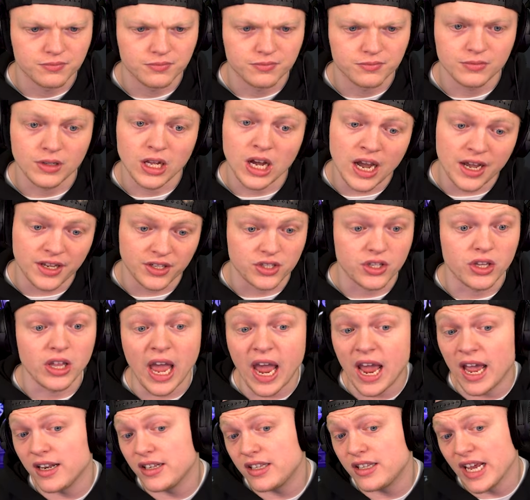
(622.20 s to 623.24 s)
Nice.
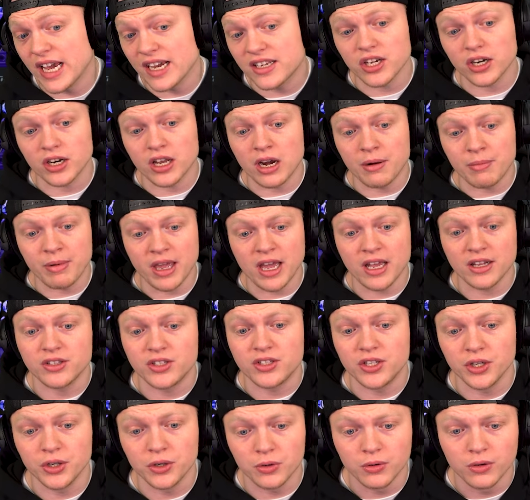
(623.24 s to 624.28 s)
And dicks are going to be in,
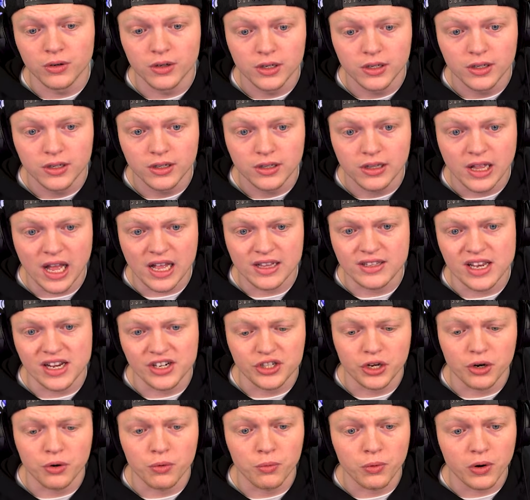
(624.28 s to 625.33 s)
too. That's
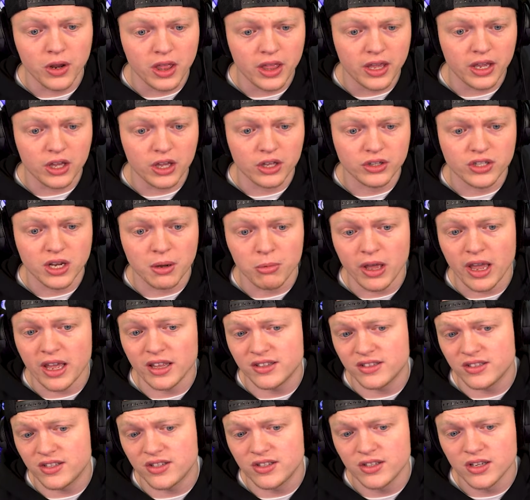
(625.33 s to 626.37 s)
actually a really good tumble.
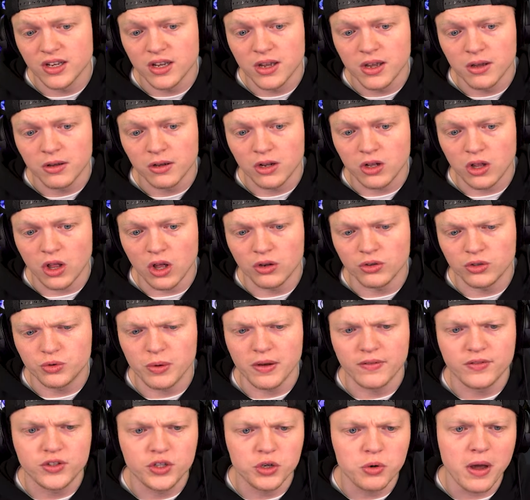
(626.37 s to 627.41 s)
It's close. We
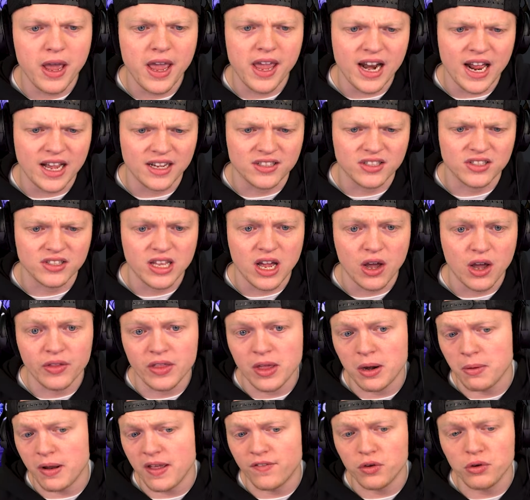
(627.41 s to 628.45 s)
have two 8Xs now, and
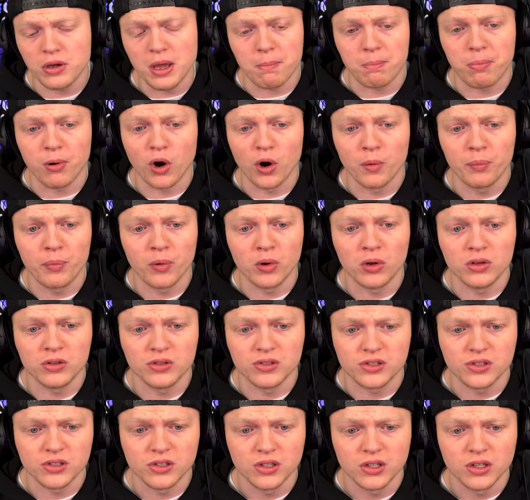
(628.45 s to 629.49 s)
then if you get
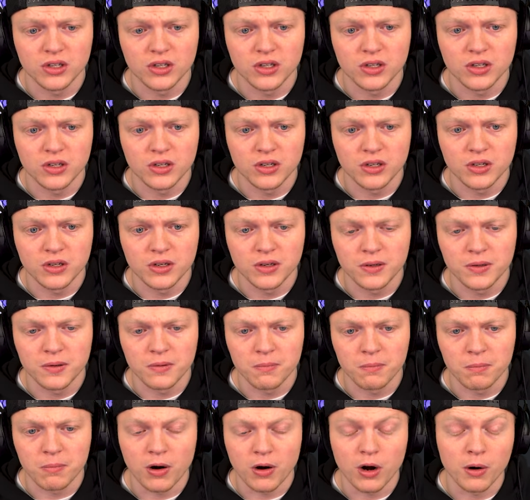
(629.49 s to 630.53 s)
purples
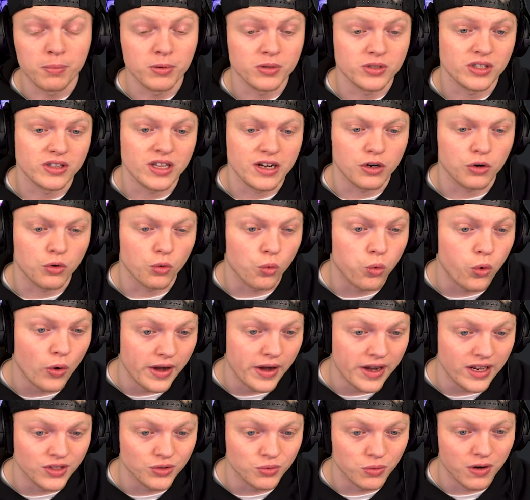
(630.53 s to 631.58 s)
and then
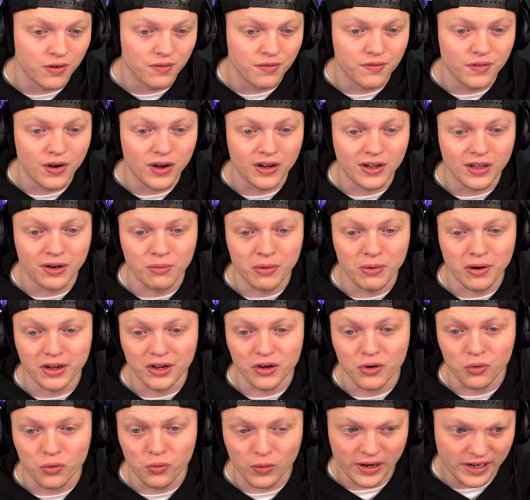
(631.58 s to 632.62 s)
greens would have fucking went
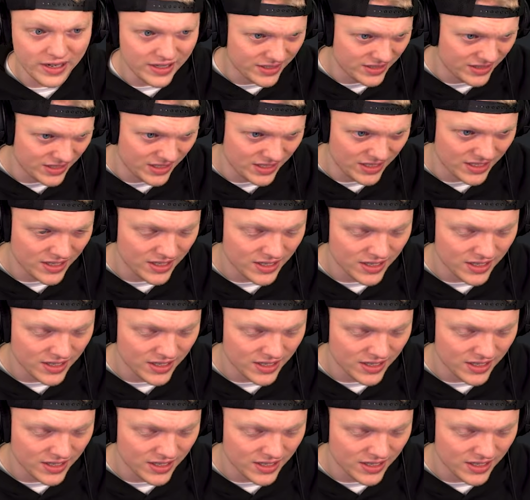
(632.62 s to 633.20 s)
crazy.